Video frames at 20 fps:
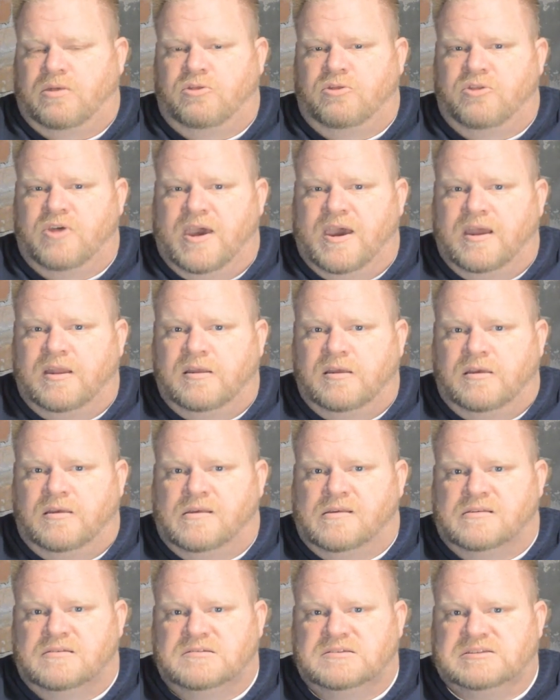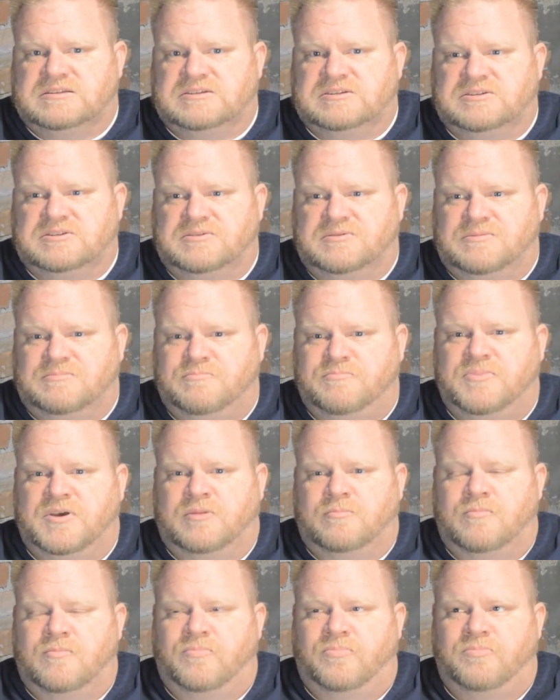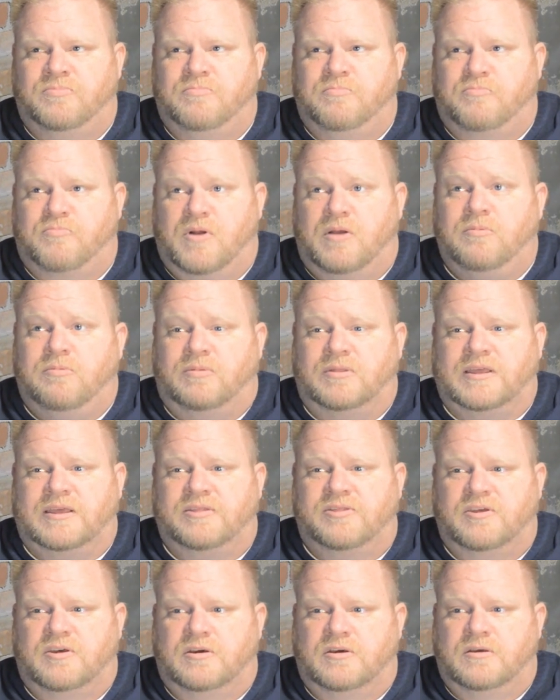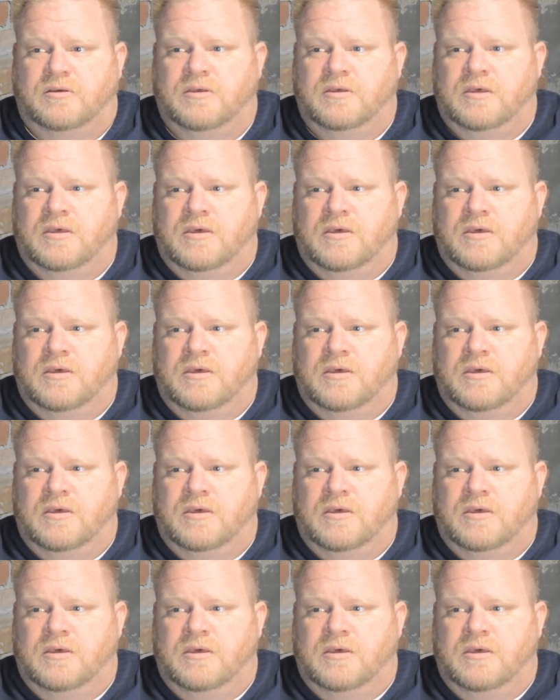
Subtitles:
That has been probably the